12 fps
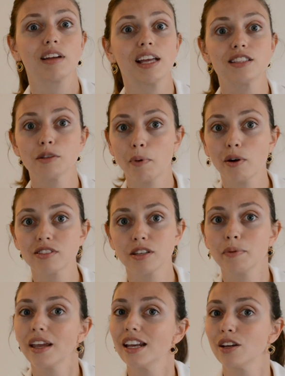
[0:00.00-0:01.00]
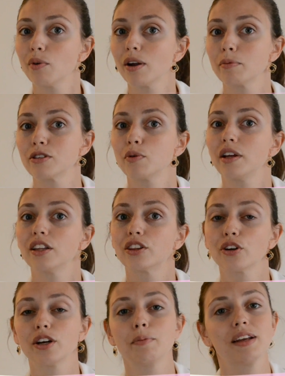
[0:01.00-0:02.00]
It's supposed to be anywhere between
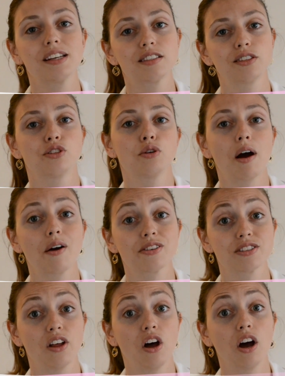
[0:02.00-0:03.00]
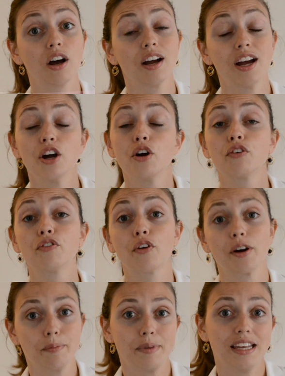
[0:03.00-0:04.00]
30 minutes to 2 hours long.
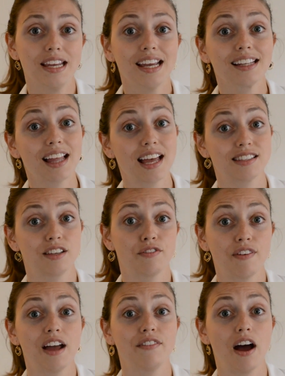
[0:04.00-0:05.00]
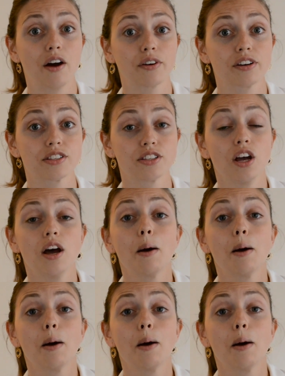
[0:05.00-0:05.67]
For me, it lasted 5 hours.